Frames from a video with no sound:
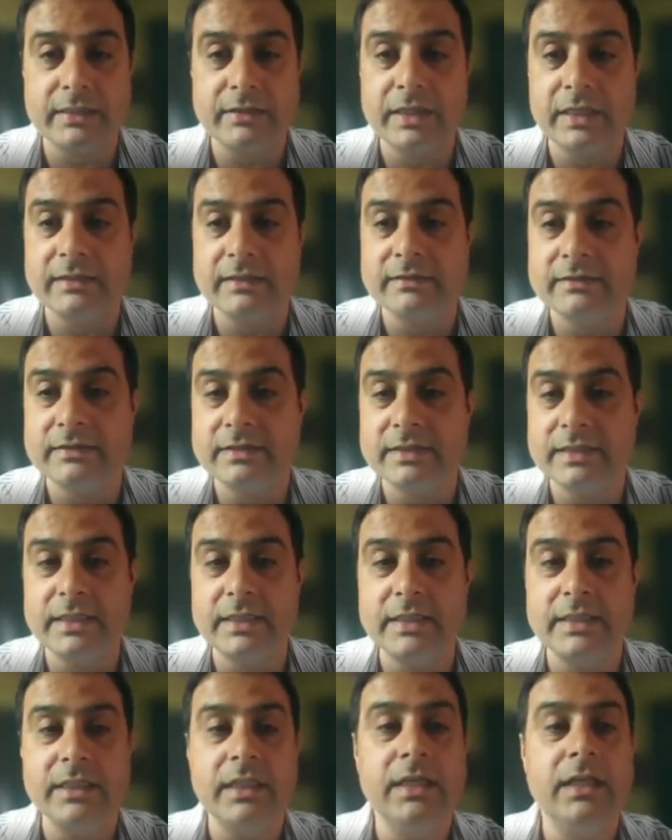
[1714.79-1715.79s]
You can
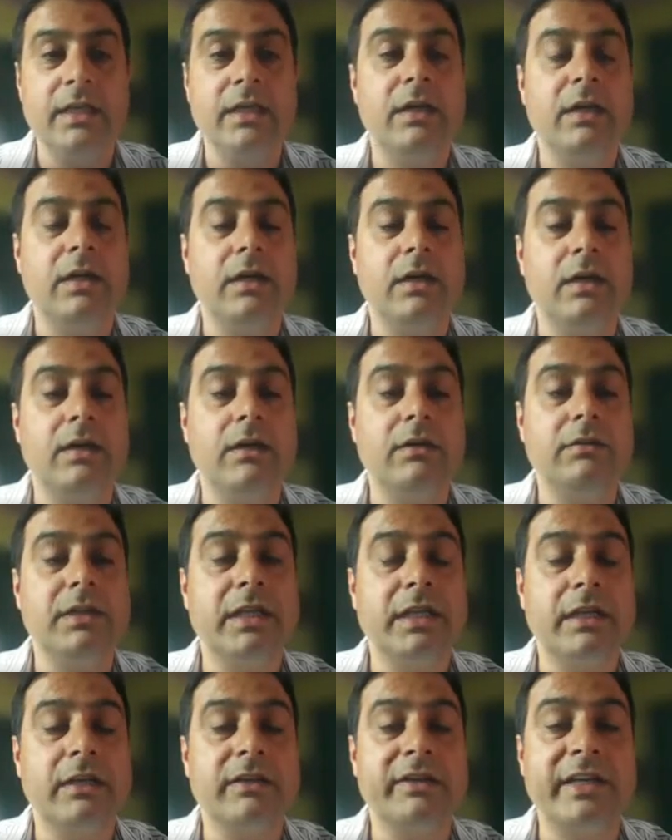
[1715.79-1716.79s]
see
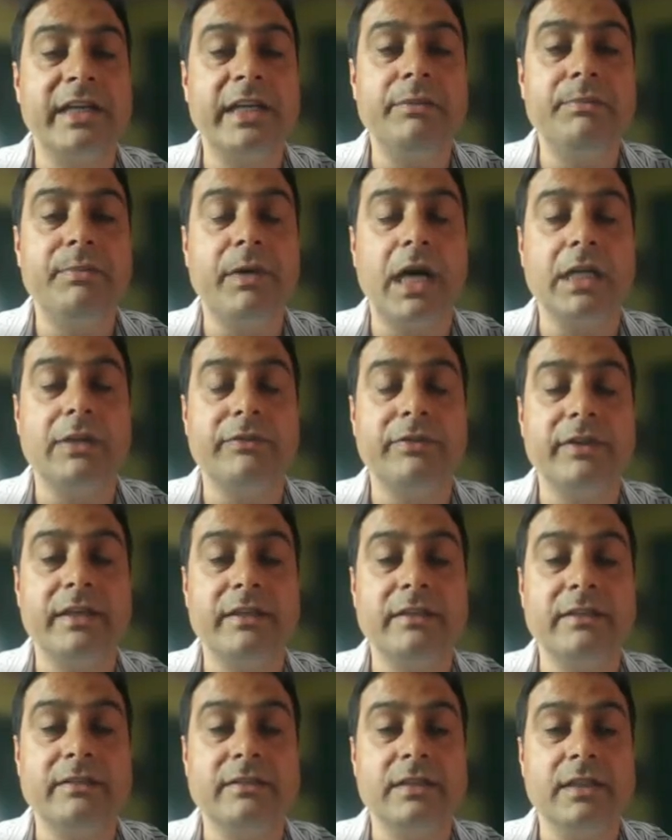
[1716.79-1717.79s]
there are green
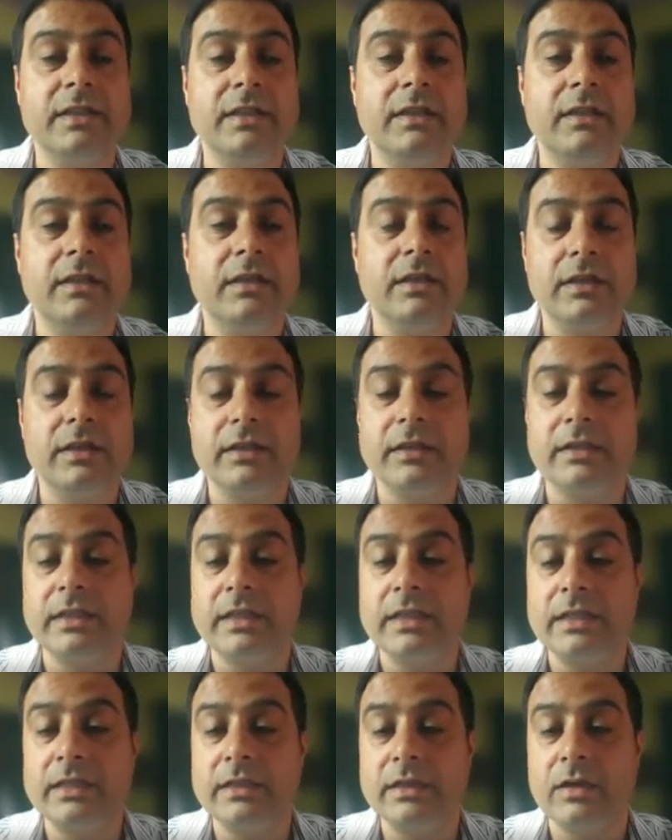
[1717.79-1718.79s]
pathways,
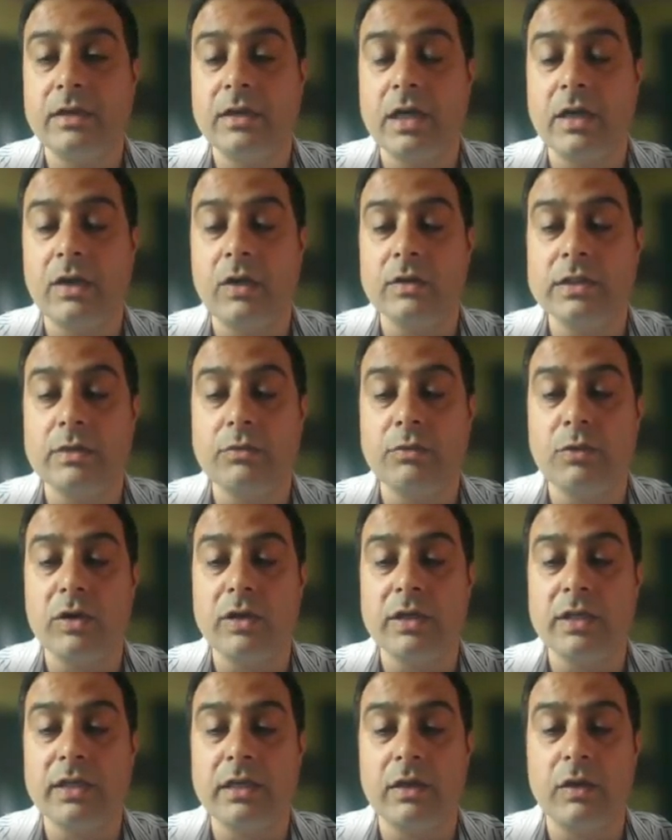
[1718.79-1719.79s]
green along the
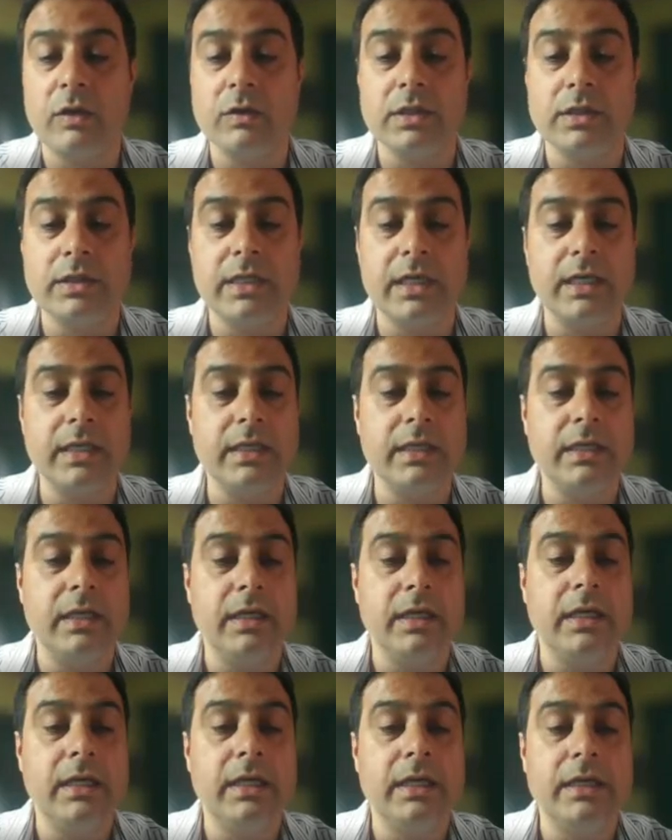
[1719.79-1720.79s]
water, along the Dal,
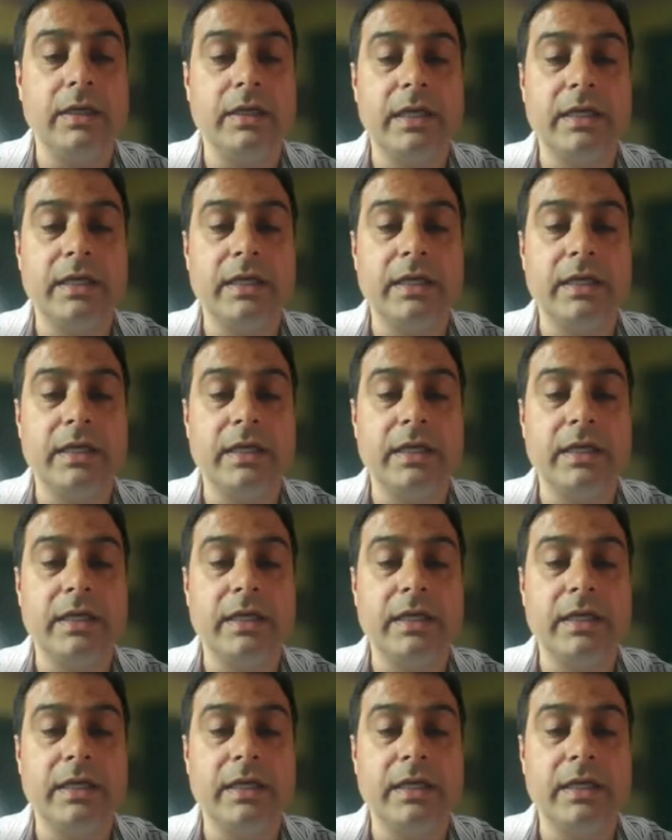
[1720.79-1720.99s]
and you